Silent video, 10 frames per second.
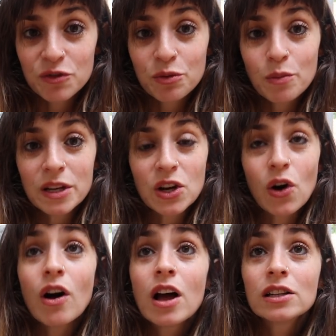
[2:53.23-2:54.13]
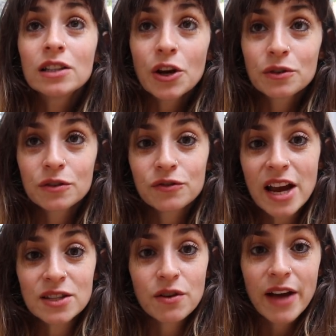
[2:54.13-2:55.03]
You've probably got local
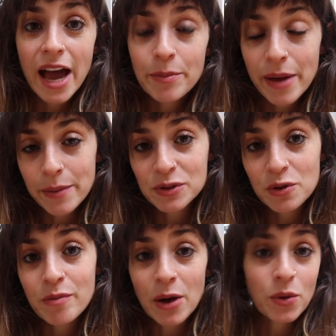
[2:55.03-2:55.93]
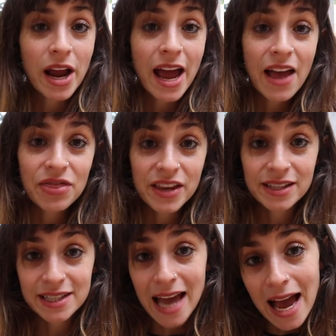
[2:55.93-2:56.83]
friends who have had babies who might want to hand
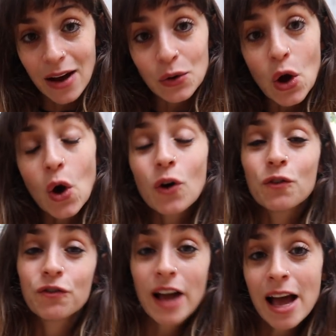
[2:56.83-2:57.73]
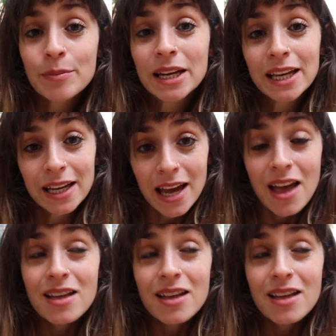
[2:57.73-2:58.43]
things down, or family.